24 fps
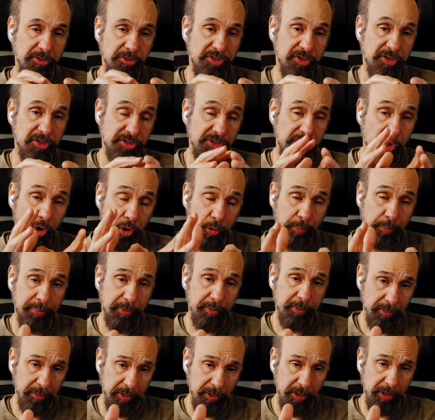is the scope,
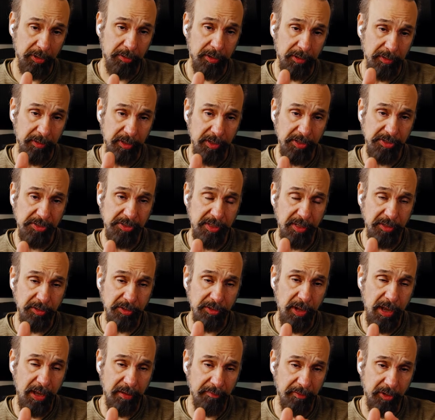on this, then
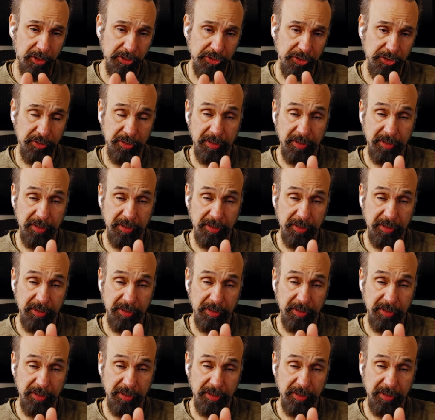you have also